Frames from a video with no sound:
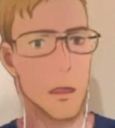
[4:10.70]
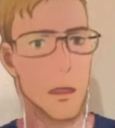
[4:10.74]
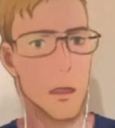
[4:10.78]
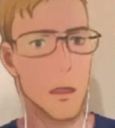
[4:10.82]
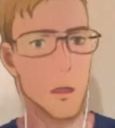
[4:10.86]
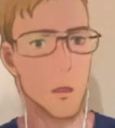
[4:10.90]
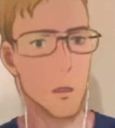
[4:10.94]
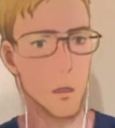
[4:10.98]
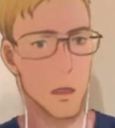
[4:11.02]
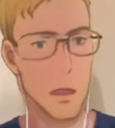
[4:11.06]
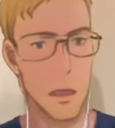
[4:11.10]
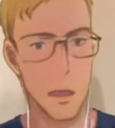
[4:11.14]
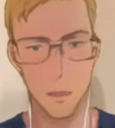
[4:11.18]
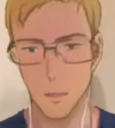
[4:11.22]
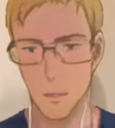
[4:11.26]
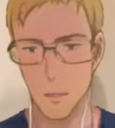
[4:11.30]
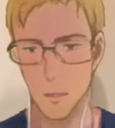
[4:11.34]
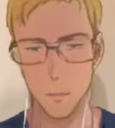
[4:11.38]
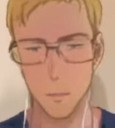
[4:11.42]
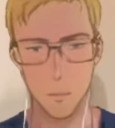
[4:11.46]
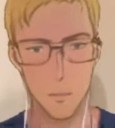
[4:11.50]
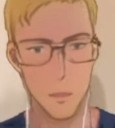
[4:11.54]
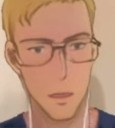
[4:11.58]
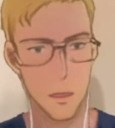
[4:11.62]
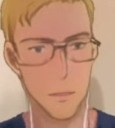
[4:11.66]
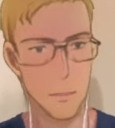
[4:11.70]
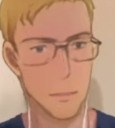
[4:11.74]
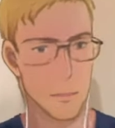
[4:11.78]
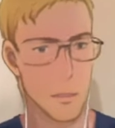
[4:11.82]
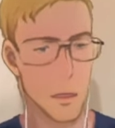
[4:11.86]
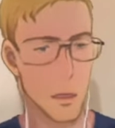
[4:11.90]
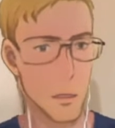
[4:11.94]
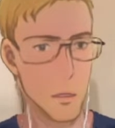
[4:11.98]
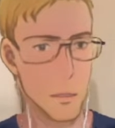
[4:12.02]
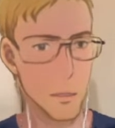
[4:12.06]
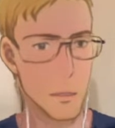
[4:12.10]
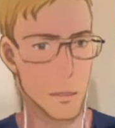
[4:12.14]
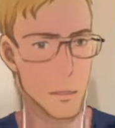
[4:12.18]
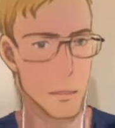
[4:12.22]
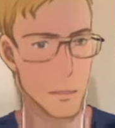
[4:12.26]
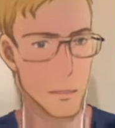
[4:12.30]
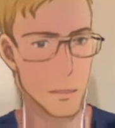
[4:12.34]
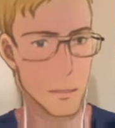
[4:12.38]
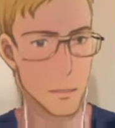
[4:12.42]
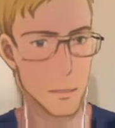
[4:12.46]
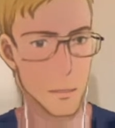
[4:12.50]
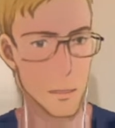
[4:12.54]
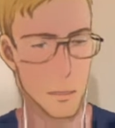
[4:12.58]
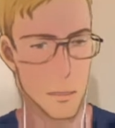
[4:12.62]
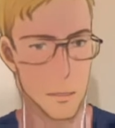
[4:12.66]
Okay, so we have now
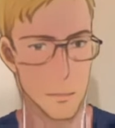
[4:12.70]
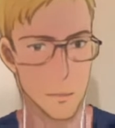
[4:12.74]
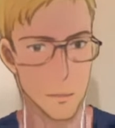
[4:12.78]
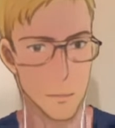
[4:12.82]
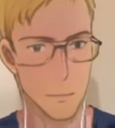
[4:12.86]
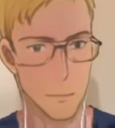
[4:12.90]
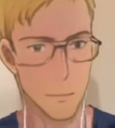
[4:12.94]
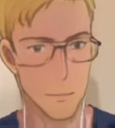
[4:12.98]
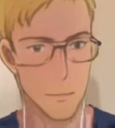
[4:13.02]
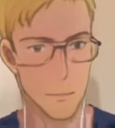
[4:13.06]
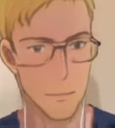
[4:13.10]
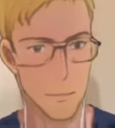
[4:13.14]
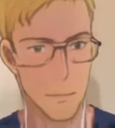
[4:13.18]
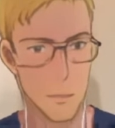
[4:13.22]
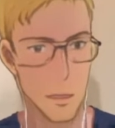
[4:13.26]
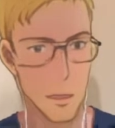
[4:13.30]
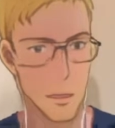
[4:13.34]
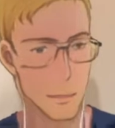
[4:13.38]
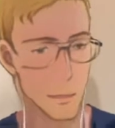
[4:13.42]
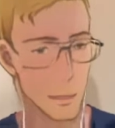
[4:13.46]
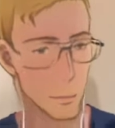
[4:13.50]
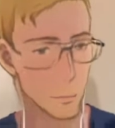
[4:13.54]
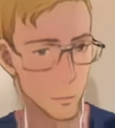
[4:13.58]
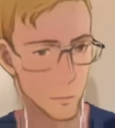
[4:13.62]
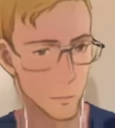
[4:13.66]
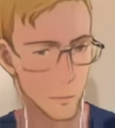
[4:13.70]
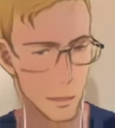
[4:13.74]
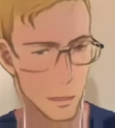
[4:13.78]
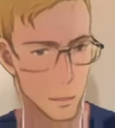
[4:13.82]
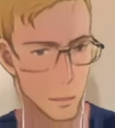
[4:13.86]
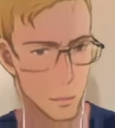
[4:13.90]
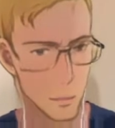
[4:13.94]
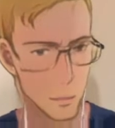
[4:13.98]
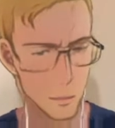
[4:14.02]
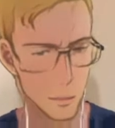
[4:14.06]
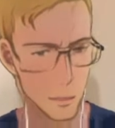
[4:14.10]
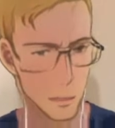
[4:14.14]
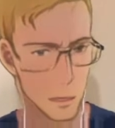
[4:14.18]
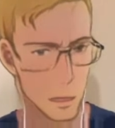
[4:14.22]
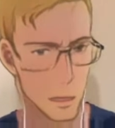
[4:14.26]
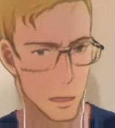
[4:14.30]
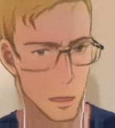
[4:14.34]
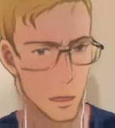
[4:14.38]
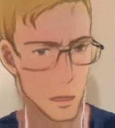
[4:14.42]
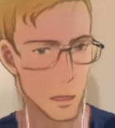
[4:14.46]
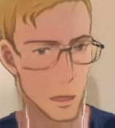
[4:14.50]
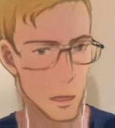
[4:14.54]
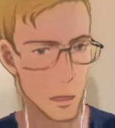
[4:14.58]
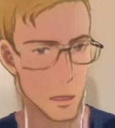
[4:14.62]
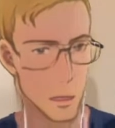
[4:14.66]
these example values.
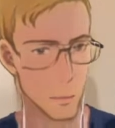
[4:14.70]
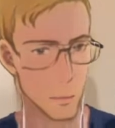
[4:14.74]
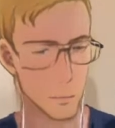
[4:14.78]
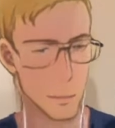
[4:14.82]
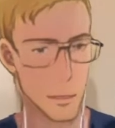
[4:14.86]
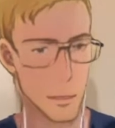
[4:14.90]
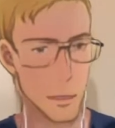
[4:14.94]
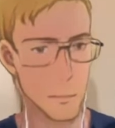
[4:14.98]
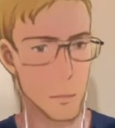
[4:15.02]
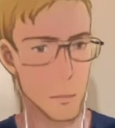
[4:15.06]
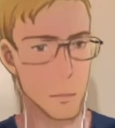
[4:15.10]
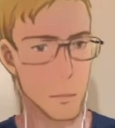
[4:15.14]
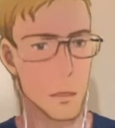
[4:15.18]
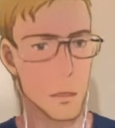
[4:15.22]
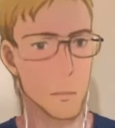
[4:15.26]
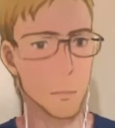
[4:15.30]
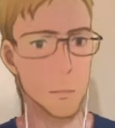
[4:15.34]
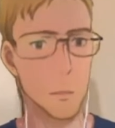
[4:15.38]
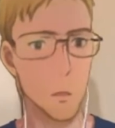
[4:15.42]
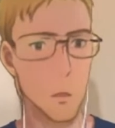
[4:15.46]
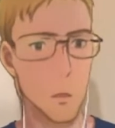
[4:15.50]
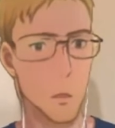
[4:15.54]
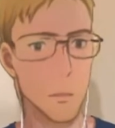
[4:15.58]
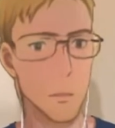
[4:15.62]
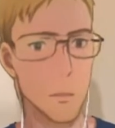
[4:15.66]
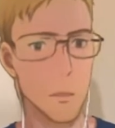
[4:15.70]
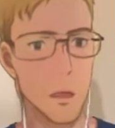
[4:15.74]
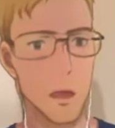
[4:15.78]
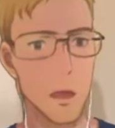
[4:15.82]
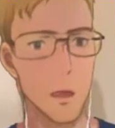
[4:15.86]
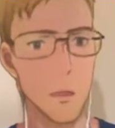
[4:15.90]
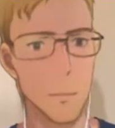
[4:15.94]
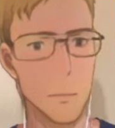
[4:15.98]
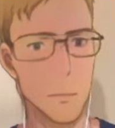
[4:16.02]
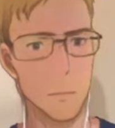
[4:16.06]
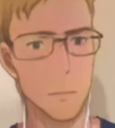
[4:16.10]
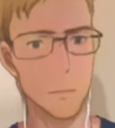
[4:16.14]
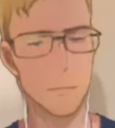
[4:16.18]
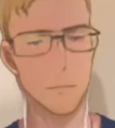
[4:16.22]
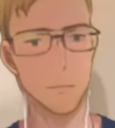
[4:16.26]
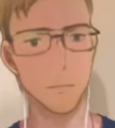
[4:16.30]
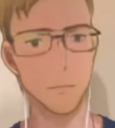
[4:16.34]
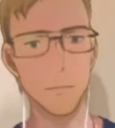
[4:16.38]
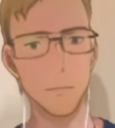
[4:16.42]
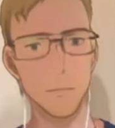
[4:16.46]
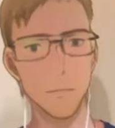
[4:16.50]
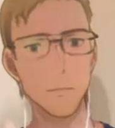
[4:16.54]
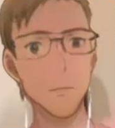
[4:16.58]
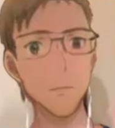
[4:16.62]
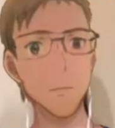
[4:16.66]
We have also the pool fee.
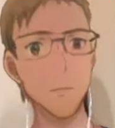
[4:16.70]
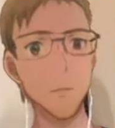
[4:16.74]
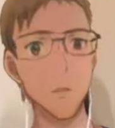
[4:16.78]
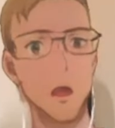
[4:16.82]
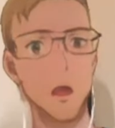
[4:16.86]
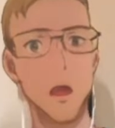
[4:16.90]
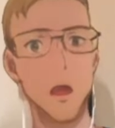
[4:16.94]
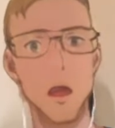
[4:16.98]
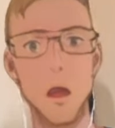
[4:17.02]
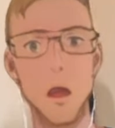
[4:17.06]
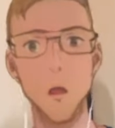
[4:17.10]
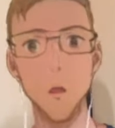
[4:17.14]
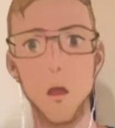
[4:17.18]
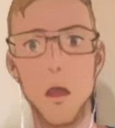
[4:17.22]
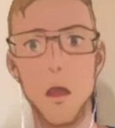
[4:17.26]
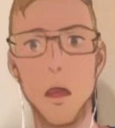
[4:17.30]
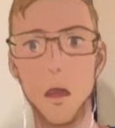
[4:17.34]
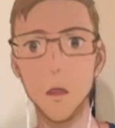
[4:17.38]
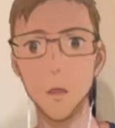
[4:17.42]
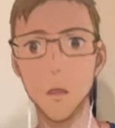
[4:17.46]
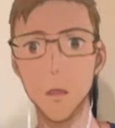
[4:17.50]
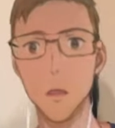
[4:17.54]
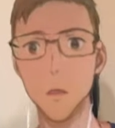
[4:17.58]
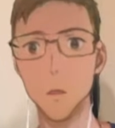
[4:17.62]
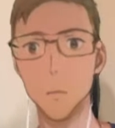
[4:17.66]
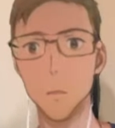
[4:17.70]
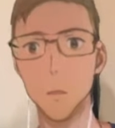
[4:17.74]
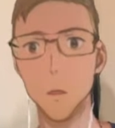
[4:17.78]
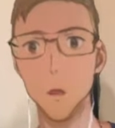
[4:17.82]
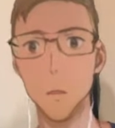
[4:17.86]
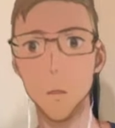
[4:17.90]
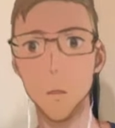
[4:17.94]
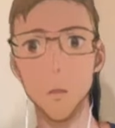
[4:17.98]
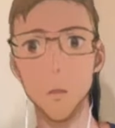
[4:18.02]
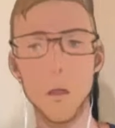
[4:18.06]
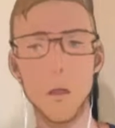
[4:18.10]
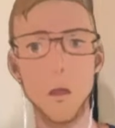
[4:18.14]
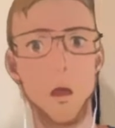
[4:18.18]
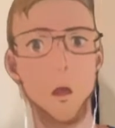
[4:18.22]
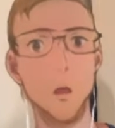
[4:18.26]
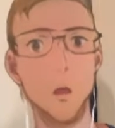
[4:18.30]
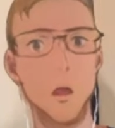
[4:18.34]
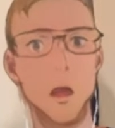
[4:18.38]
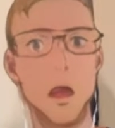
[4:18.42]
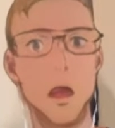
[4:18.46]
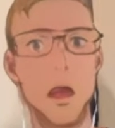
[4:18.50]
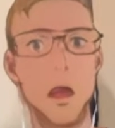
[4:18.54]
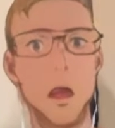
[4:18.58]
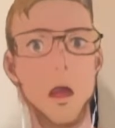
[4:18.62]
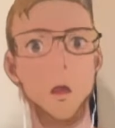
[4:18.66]
As you probably
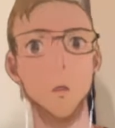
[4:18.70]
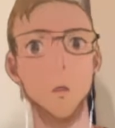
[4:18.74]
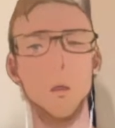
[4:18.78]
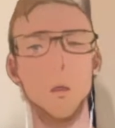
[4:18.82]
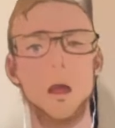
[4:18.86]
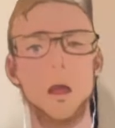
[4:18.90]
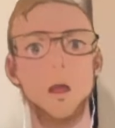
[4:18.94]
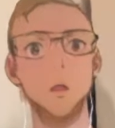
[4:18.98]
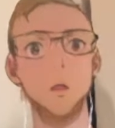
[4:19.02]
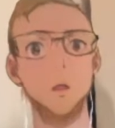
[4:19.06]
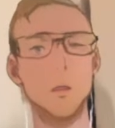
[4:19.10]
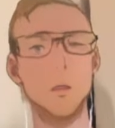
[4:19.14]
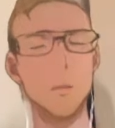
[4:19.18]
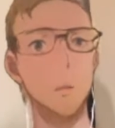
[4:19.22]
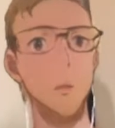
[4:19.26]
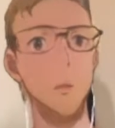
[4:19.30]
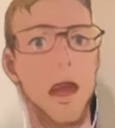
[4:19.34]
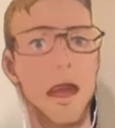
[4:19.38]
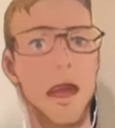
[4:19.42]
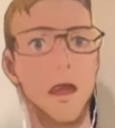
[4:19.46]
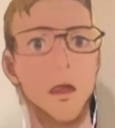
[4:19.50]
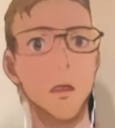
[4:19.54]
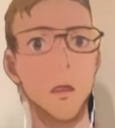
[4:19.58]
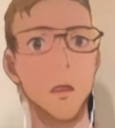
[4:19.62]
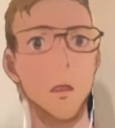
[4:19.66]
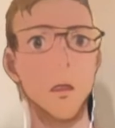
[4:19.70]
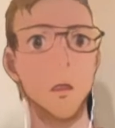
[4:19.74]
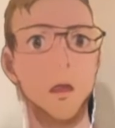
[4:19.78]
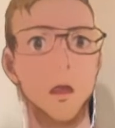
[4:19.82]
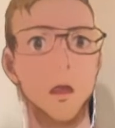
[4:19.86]
know, when you do mining,